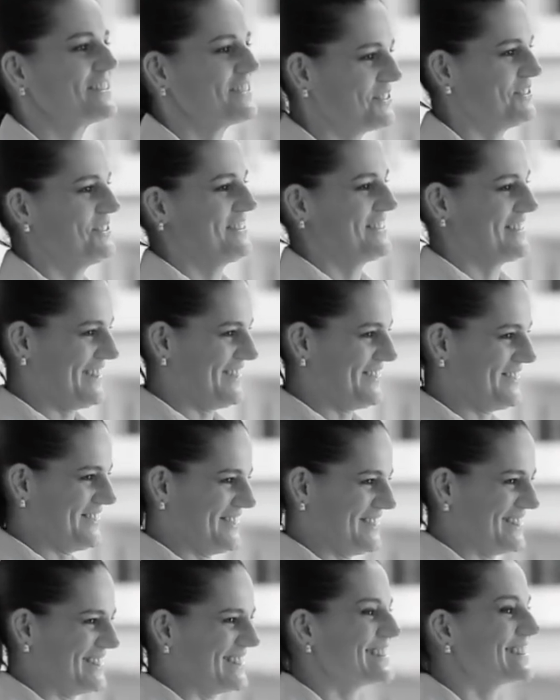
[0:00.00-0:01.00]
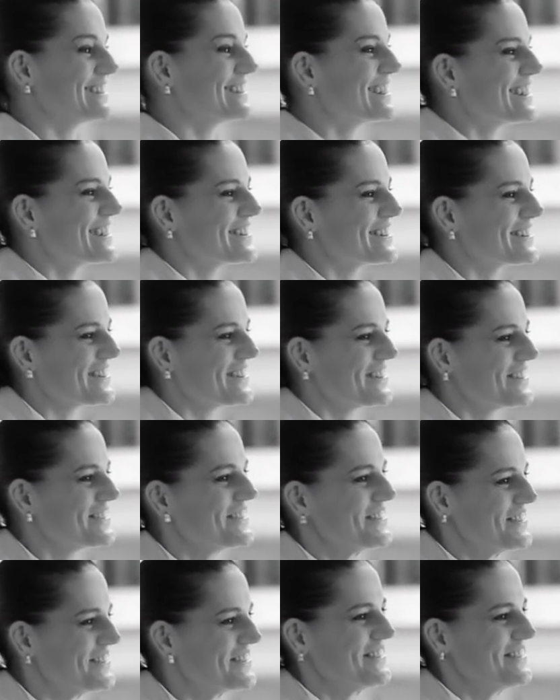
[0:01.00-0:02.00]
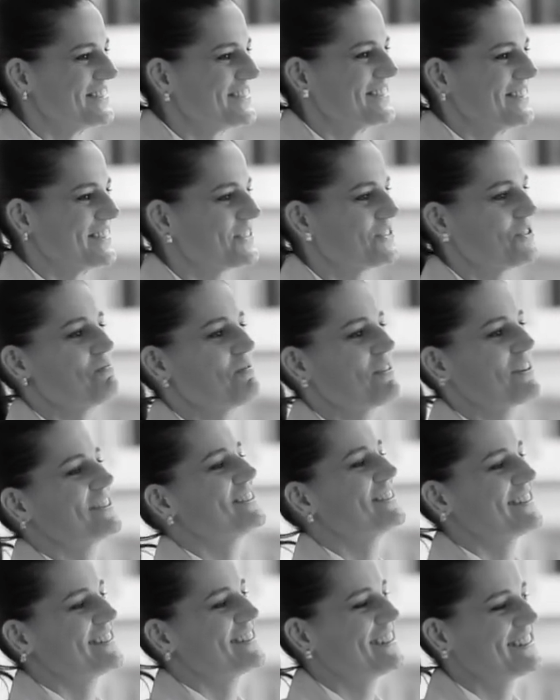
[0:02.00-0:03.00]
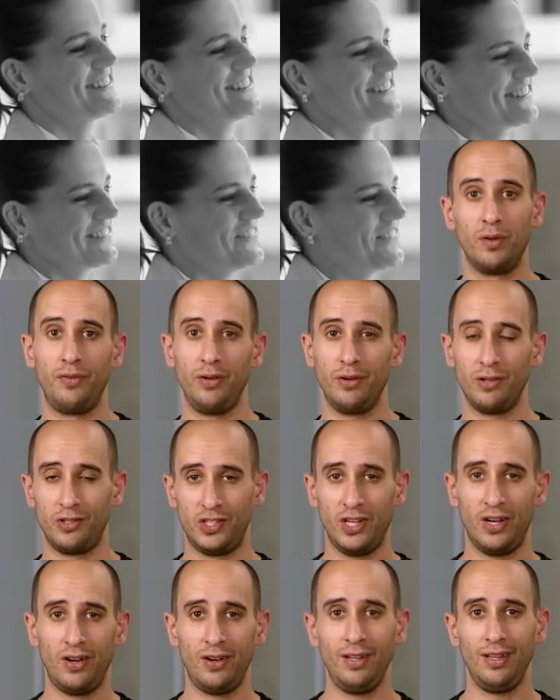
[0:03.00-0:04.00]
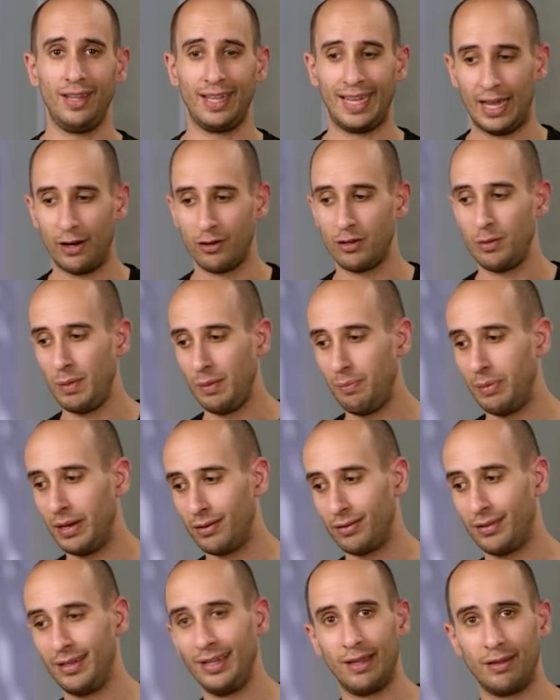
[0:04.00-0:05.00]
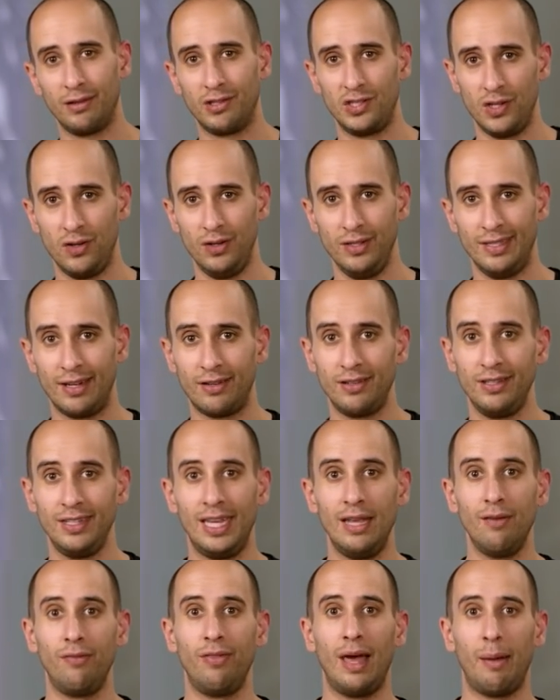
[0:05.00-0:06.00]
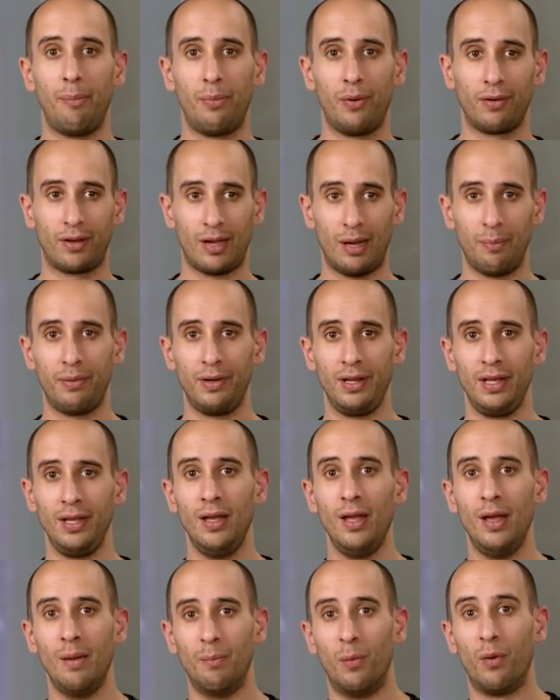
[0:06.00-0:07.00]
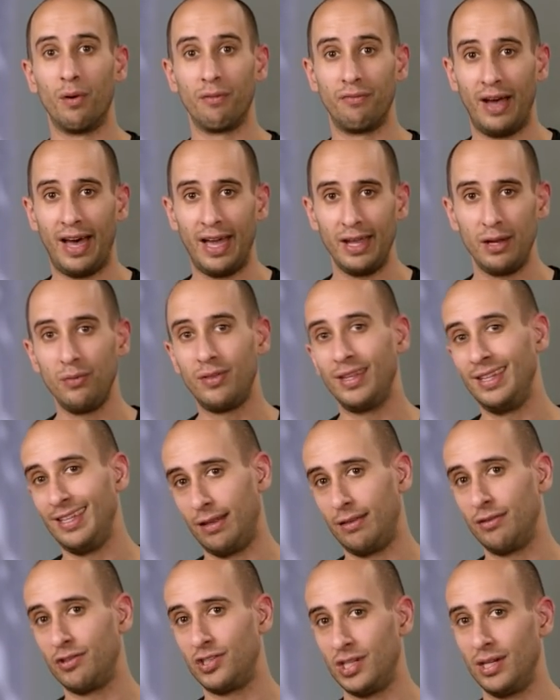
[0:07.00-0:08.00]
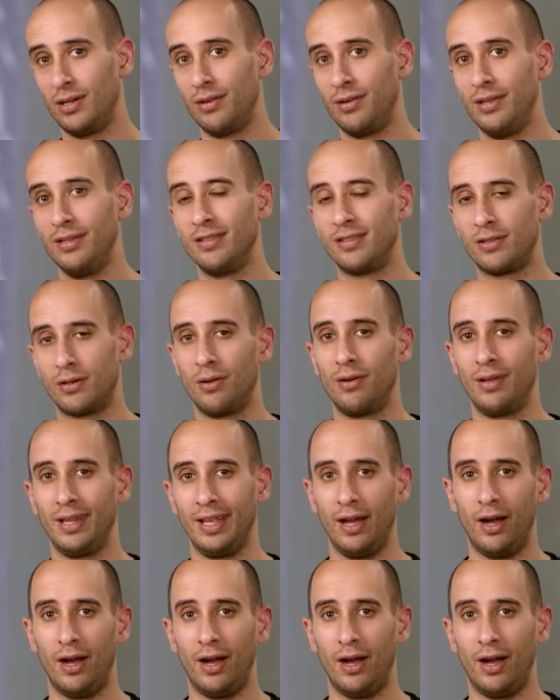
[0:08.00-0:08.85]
and find a way to be better than the other people that they're sponsoring. if you're a charity, like, how can you be better than the other charities? How can you give that company more value than the other charities currently